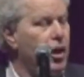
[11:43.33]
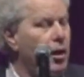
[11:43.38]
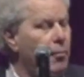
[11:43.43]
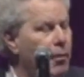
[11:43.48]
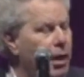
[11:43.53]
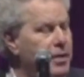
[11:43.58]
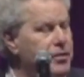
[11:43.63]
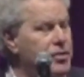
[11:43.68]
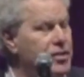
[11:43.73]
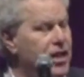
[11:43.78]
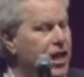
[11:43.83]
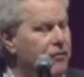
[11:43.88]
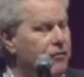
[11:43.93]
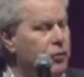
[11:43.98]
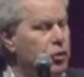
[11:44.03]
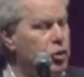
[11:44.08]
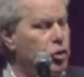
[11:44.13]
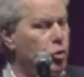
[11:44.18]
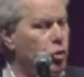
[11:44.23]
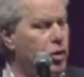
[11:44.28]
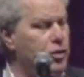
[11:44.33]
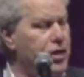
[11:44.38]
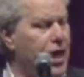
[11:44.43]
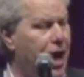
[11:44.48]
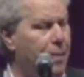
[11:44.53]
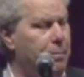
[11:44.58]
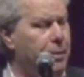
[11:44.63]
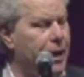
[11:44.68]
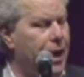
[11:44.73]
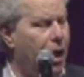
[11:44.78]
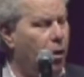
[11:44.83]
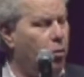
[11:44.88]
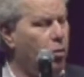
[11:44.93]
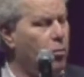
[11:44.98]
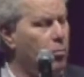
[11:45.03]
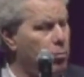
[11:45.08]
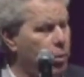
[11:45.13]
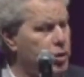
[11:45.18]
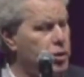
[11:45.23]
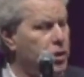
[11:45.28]
My staff enjoys happy hour,
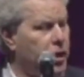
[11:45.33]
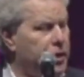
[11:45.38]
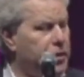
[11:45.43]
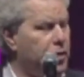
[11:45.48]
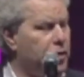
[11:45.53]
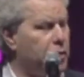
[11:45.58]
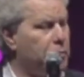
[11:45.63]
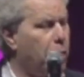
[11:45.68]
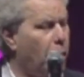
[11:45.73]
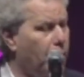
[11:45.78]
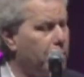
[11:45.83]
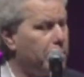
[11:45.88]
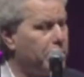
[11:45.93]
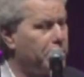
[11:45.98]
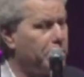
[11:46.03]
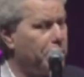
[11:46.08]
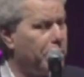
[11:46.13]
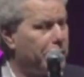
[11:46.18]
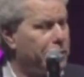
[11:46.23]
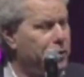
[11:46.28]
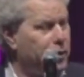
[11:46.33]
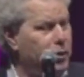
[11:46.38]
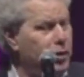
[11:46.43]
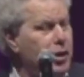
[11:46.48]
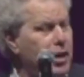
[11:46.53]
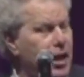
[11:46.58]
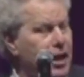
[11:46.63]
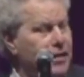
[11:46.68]
much like the department director.